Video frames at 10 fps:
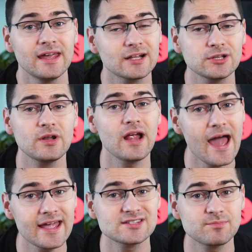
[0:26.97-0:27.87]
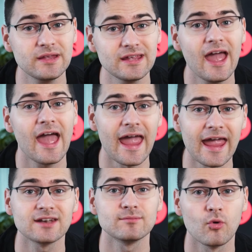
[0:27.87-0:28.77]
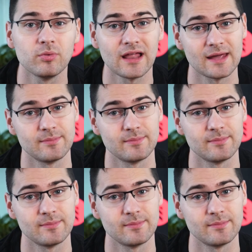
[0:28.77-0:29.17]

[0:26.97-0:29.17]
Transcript: including ISP and mobile